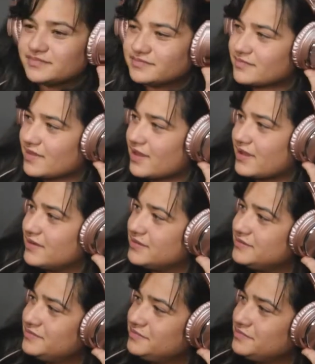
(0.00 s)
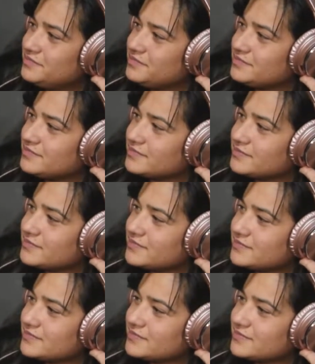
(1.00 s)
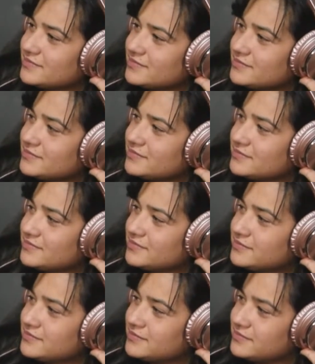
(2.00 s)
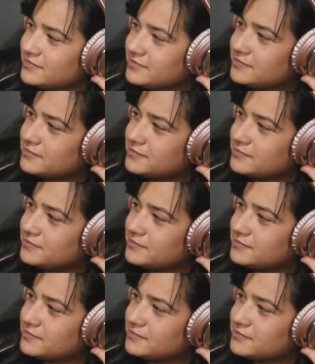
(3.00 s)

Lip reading: This person isn't speaking.